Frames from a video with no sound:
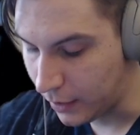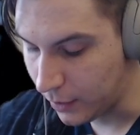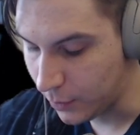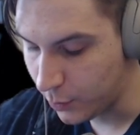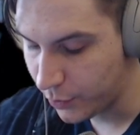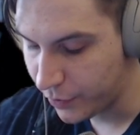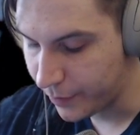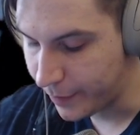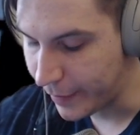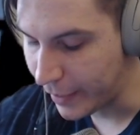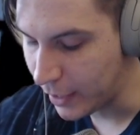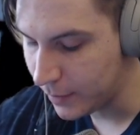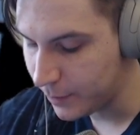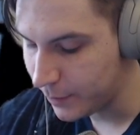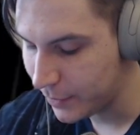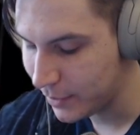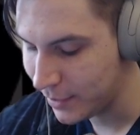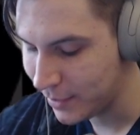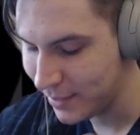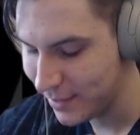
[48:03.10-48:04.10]
with
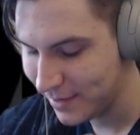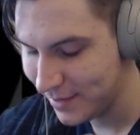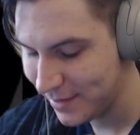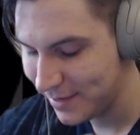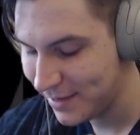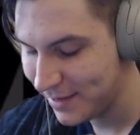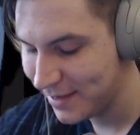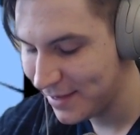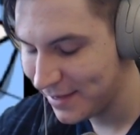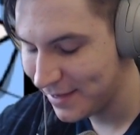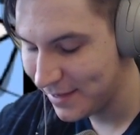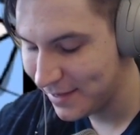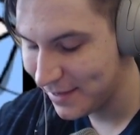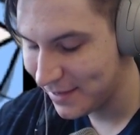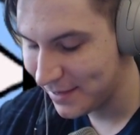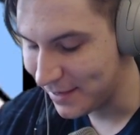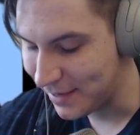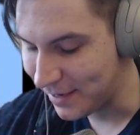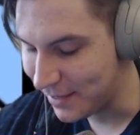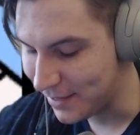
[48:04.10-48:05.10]
Batman,
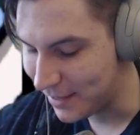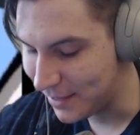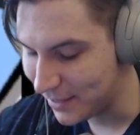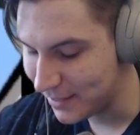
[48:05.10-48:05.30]
and that's